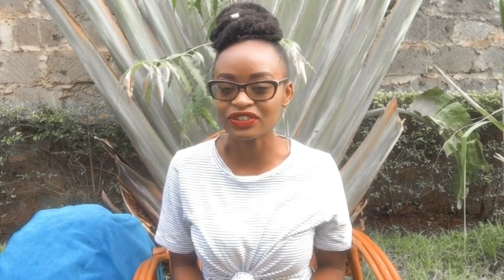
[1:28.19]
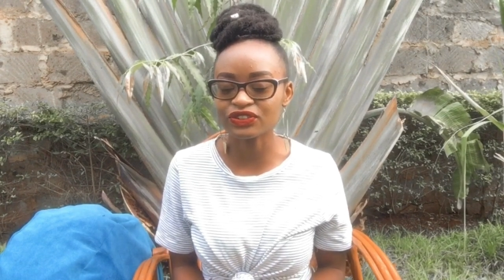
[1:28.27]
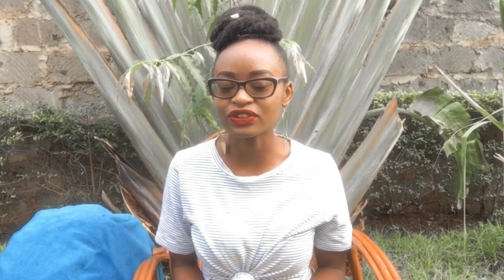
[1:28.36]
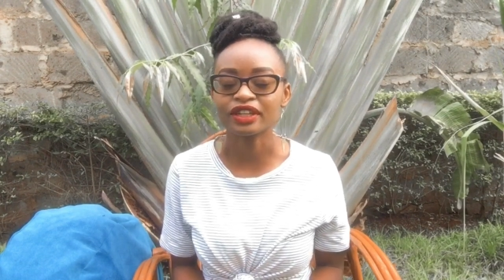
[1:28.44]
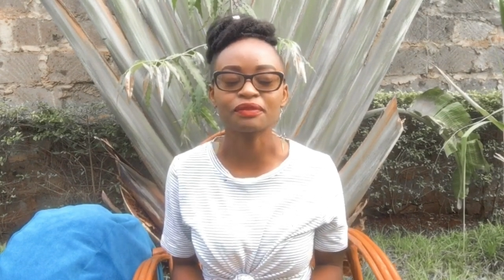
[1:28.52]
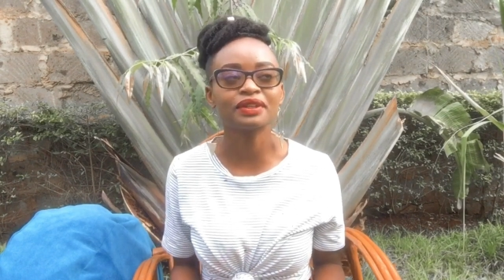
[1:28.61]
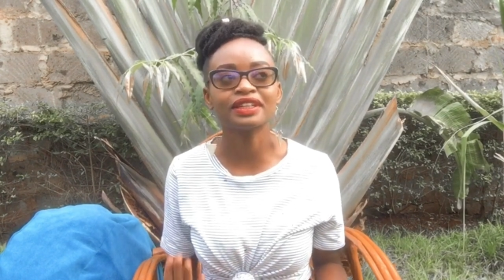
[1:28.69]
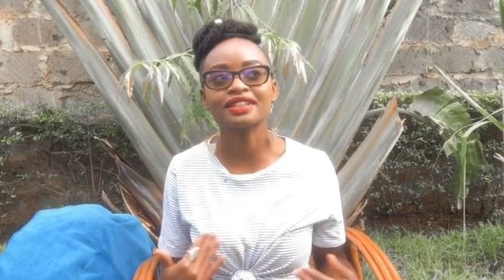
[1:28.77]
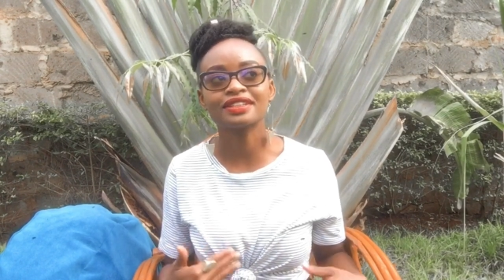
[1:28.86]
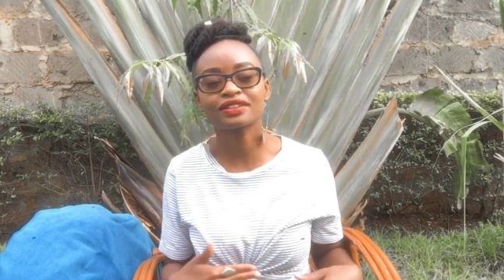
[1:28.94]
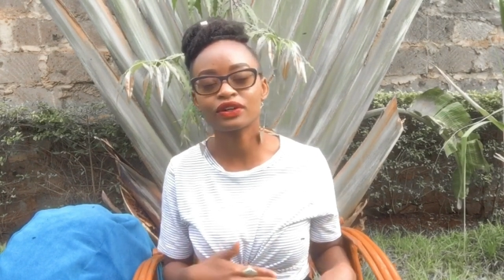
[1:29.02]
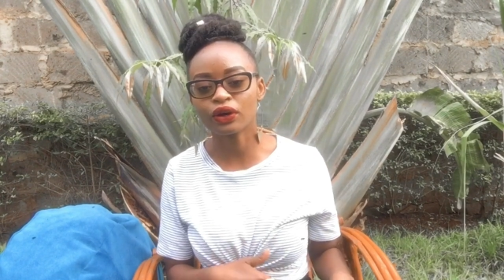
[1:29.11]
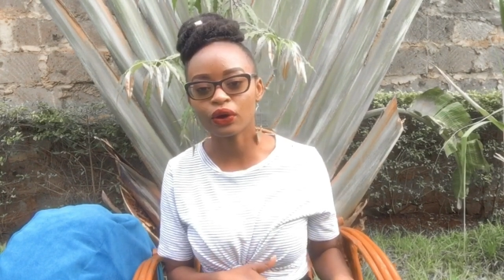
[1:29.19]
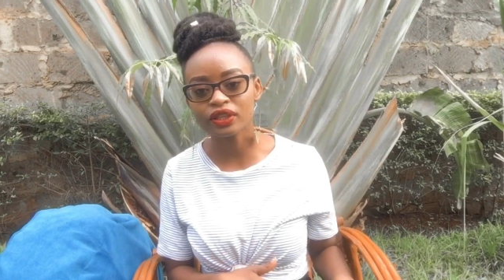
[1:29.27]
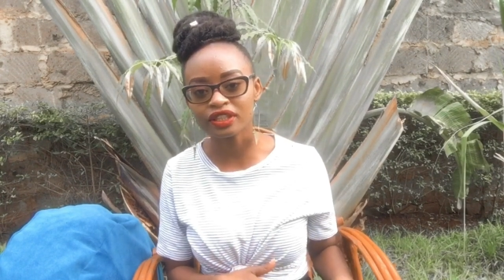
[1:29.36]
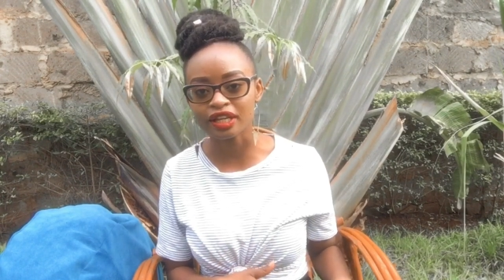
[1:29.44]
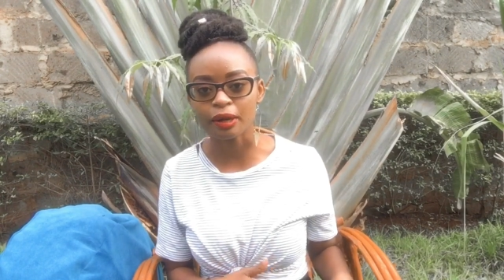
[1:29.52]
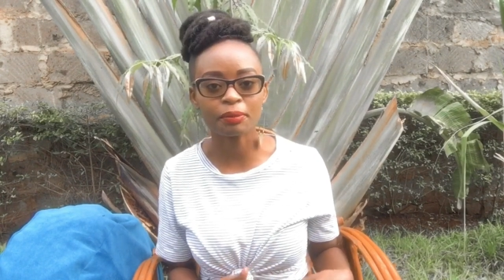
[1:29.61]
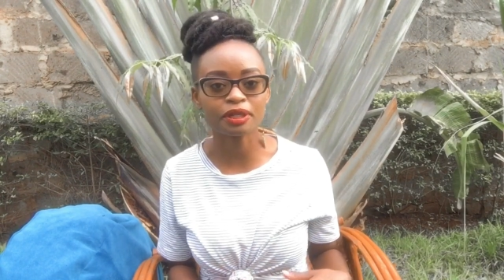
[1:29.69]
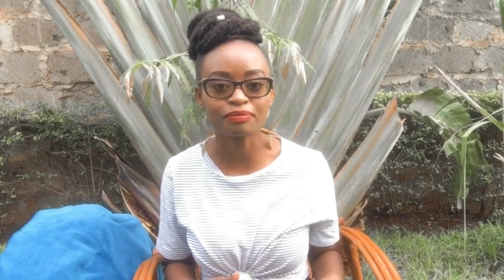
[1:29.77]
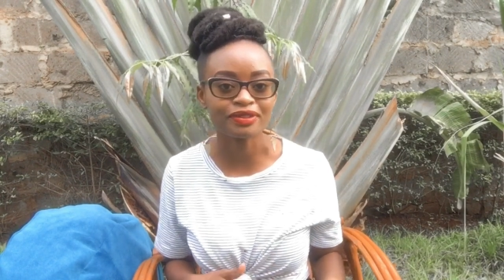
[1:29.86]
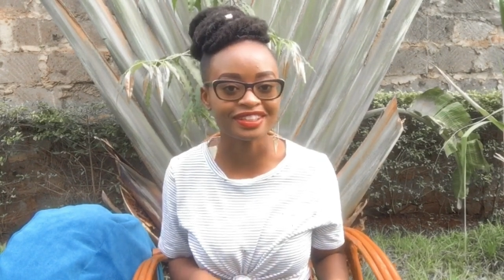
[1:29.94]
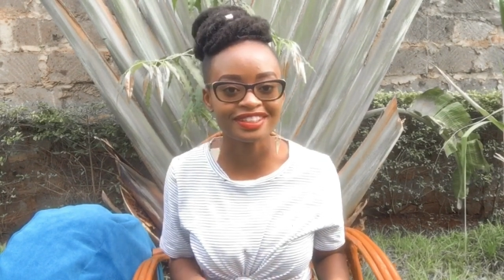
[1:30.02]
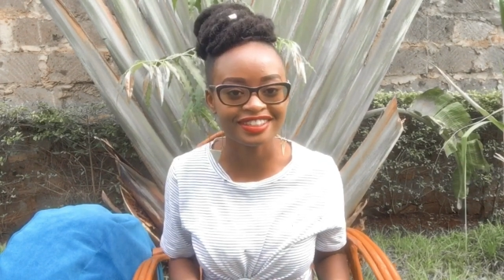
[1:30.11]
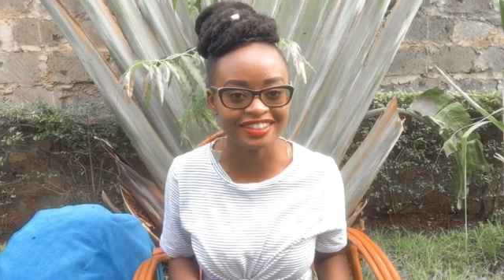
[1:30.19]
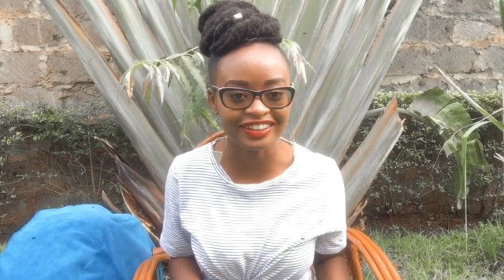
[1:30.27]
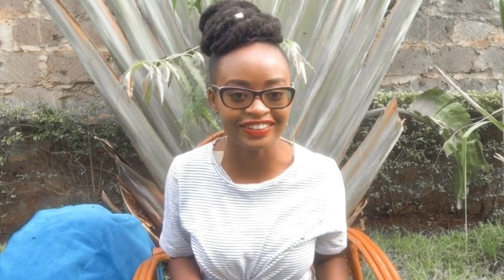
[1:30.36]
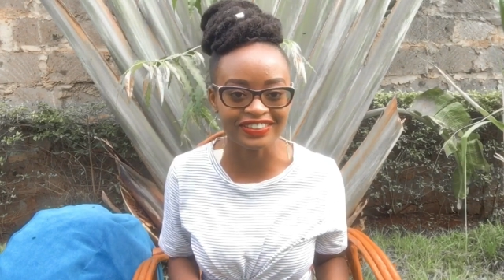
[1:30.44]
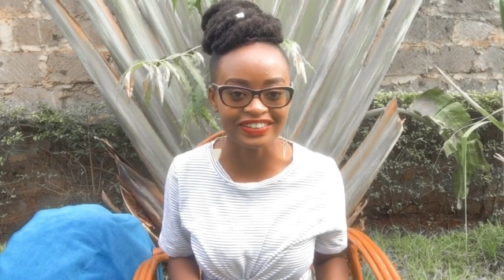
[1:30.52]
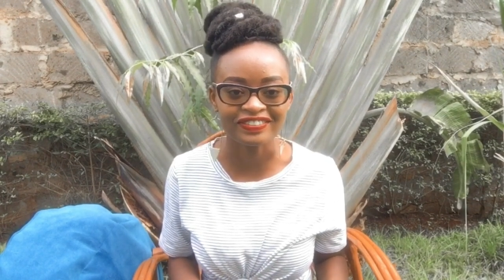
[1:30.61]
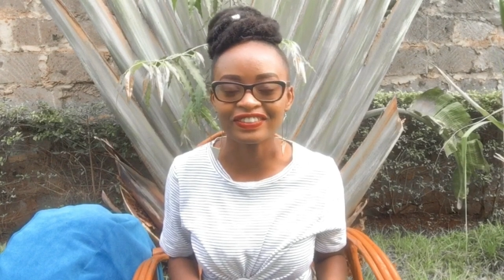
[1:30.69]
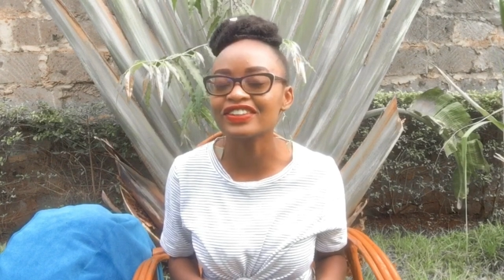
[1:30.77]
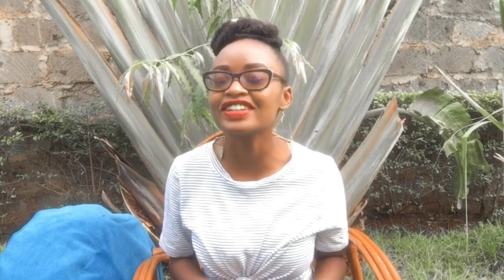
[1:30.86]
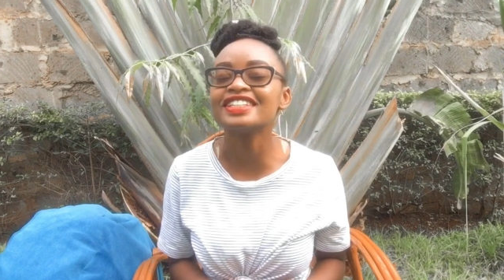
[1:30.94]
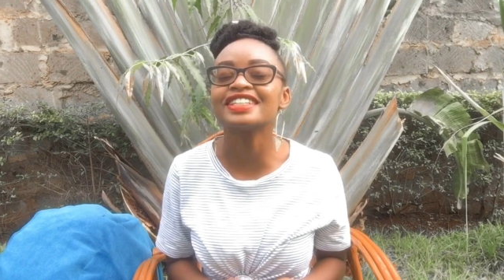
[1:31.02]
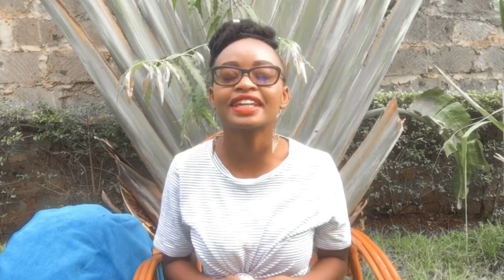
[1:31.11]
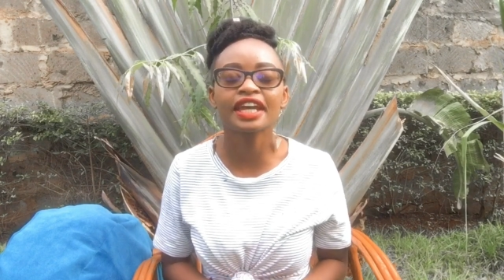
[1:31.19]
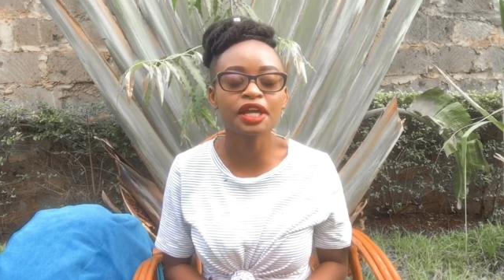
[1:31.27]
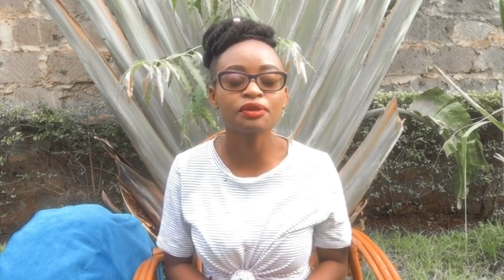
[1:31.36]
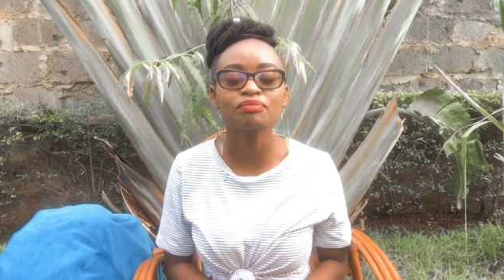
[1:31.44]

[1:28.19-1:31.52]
I mean, it's on the carpet but it's still on the floor it can be